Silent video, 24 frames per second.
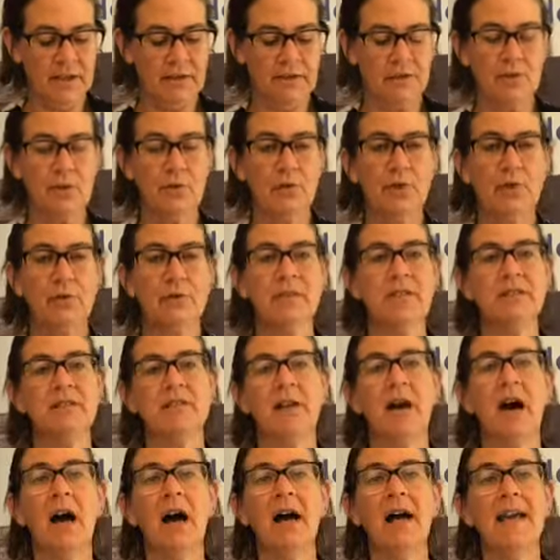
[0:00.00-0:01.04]
So you can
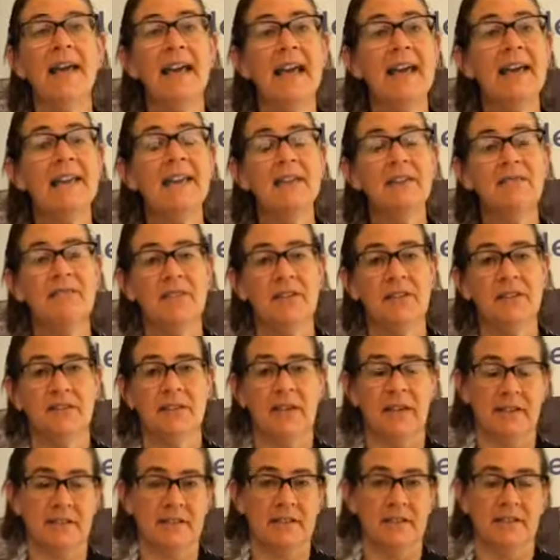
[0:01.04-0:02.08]
tie any of these
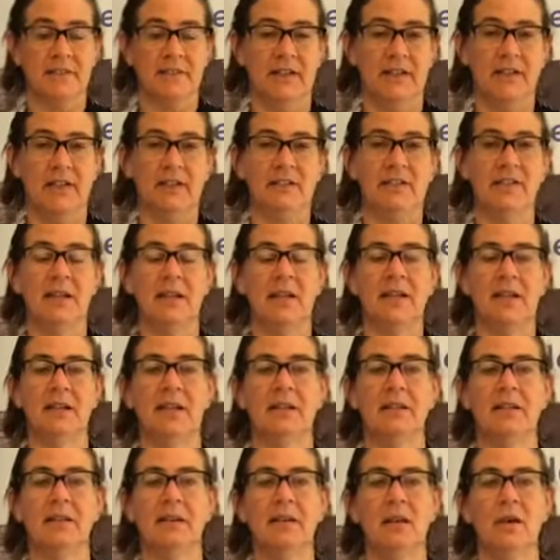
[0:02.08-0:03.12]
activities
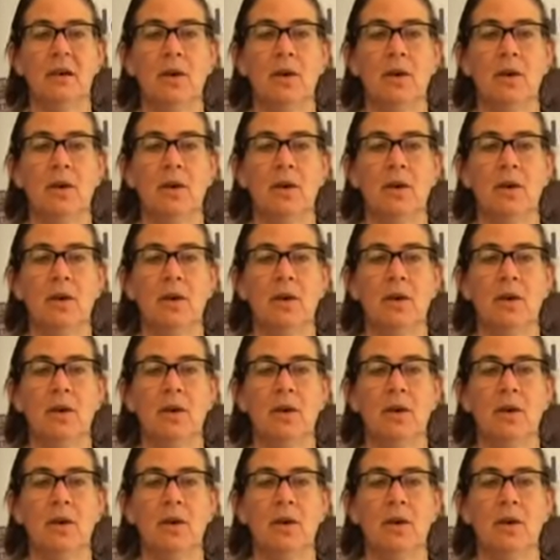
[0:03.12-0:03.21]
in